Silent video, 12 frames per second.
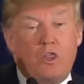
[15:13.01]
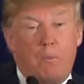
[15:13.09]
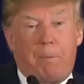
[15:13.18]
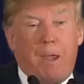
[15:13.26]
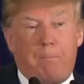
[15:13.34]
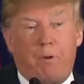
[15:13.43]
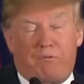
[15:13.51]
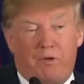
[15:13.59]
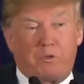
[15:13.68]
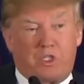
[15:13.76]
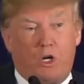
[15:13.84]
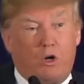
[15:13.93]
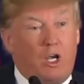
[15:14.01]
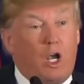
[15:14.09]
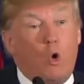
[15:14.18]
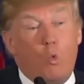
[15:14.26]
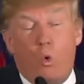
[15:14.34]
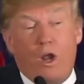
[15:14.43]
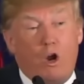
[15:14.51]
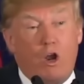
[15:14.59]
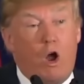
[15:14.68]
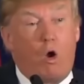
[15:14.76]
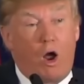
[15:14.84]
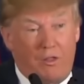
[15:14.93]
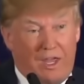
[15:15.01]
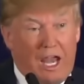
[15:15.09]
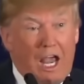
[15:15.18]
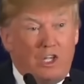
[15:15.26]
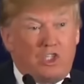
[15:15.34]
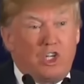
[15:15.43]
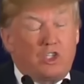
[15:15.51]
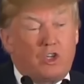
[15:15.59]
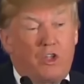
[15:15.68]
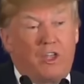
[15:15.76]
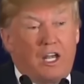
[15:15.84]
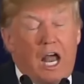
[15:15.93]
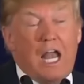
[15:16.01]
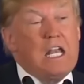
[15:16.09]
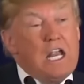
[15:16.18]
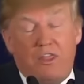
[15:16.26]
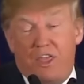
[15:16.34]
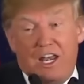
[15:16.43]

the people from Syria, we don't know. Are they ISIS? Are they not?